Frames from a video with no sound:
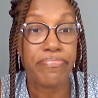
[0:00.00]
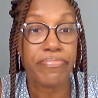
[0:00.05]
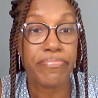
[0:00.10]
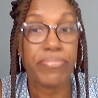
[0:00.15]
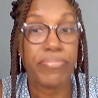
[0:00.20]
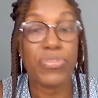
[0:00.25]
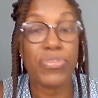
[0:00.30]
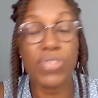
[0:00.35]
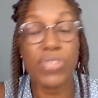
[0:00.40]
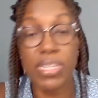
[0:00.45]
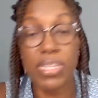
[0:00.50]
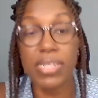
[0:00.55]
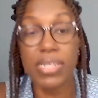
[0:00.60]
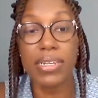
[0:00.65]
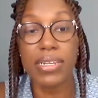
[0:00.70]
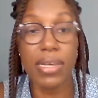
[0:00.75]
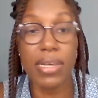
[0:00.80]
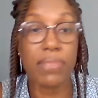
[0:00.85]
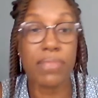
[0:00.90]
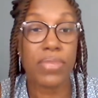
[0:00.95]
most of the
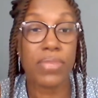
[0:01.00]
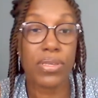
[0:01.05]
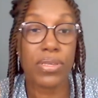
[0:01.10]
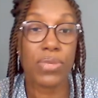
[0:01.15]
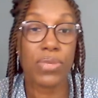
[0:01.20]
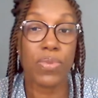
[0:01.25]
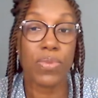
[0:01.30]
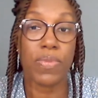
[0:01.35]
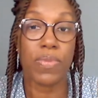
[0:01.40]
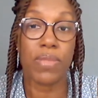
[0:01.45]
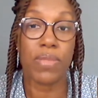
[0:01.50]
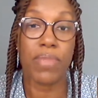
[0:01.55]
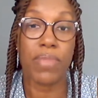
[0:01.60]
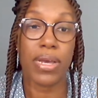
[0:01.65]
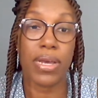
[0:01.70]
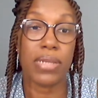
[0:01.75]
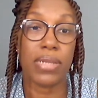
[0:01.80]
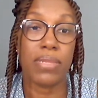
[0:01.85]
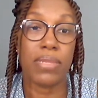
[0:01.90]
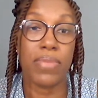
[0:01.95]
times it's the women
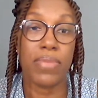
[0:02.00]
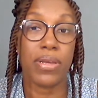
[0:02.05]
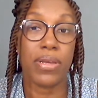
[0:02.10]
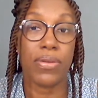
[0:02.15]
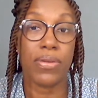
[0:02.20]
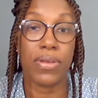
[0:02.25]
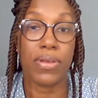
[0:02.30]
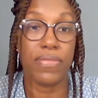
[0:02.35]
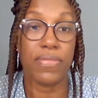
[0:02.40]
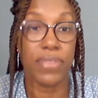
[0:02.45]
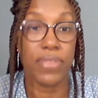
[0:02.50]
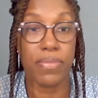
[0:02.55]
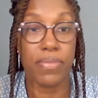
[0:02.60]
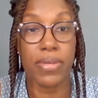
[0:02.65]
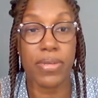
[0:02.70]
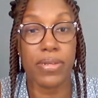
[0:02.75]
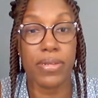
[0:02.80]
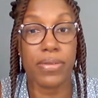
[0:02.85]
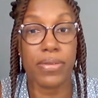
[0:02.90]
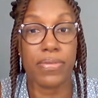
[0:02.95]
buying the beard oil for the
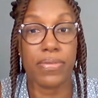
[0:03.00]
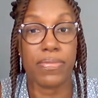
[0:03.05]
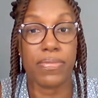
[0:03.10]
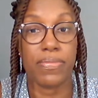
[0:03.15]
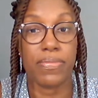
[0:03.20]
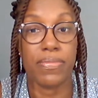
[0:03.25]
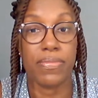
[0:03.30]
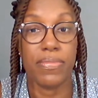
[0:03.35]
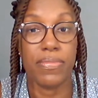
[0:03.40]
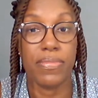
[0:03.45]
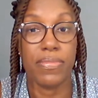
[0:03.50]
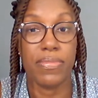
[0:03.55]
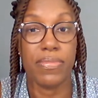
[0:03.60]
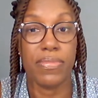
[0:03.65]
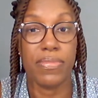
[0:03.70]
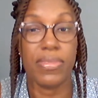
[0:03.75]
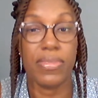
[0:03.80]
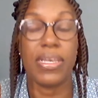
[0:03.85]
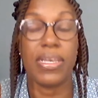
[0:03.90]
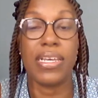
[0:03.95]
men.
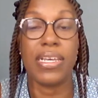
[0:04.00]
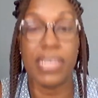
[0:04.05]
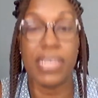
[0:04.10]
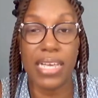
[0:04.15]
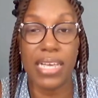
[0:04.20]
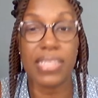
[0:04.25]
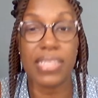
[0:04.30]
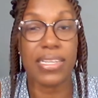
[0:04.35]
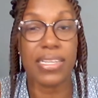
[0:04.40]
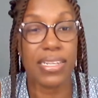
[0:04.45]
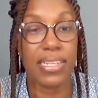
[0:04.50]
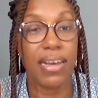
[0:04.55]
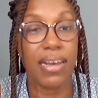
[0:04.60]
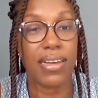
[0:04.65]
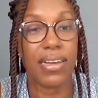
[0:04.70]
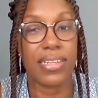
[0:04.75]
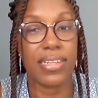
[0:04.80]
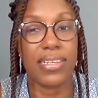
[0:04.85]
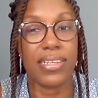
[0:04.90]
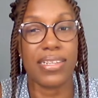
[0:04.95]
Yes, it's
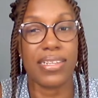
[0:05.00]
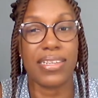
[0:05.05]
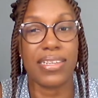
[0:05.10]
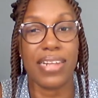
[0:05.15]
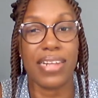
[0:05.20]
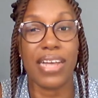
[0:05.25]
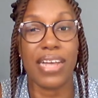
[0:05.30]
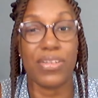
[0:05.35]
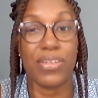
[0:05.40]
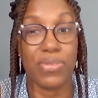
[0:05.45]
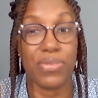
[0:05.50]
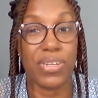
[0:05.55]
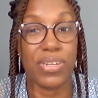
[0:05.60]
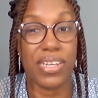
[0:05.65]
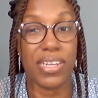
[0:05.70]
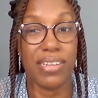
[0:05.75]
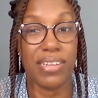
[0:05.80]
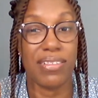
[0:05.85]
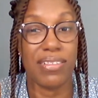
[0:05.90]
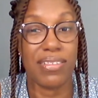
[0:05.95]
targeted to that
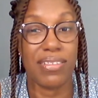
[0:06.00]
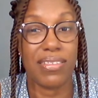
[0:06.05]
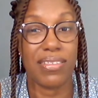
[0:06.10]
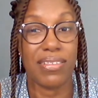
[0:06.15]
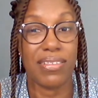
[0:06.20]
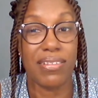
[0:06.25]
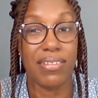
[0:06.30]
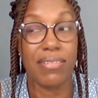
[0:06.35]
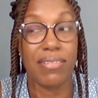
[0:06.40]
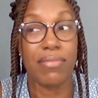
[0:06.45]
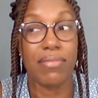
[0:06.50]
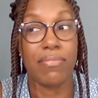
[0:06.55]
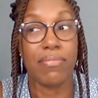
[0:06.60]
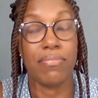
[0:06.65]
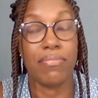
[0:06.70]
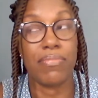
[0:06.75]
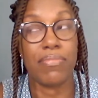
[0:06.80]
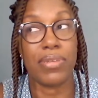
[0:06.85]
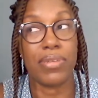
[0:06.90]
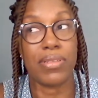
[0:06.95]
audience,
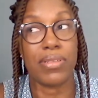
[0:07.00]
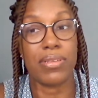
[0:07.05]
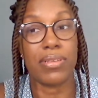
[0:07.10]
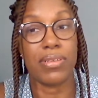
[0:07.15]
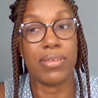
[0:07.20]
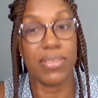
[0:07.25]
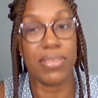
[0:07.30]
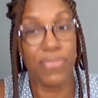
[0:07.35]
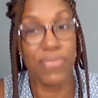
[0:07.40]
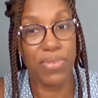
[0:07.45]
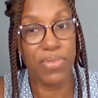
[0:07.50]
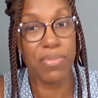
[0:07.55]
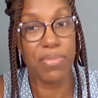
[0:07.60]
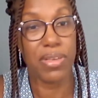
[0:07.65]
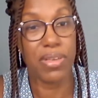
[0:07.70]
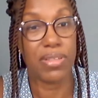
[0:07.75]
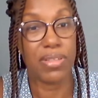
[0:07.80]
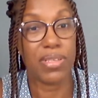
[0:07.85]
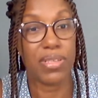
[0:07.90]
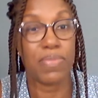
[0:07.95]
but it's
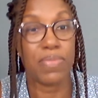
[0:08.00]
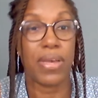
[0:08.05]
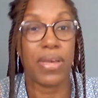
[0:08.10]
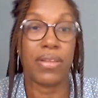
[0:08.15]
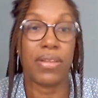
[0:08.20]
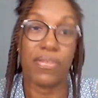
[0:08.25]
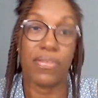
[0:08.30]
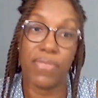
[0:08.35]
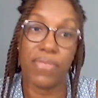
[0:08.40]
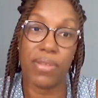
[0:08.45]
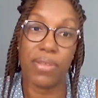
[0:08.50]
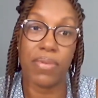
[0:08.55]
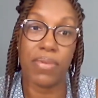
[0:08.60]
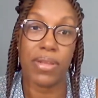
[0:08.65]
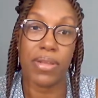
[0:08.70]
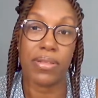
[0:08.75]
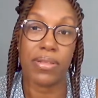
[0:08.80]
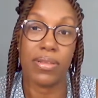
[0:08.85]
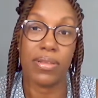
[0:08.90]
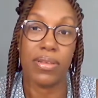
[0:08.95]
females buying it for the
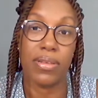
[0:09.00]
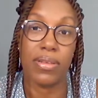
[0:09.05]
man.